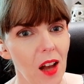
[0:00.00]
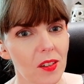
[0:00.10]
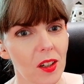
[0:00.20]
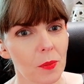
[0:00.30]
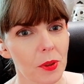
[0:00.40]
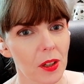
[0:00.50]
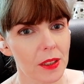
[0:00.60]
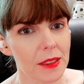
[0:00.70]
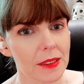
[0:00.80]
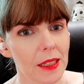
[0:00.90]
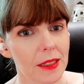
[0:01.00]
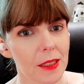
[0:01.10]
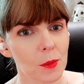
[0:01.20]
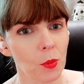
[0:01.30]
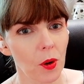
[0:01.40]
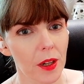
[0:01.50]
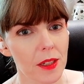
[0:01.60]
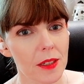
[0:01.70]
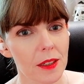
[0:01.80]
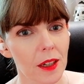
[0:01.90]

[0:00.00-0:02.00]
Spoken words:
I've got to be honest, at this point,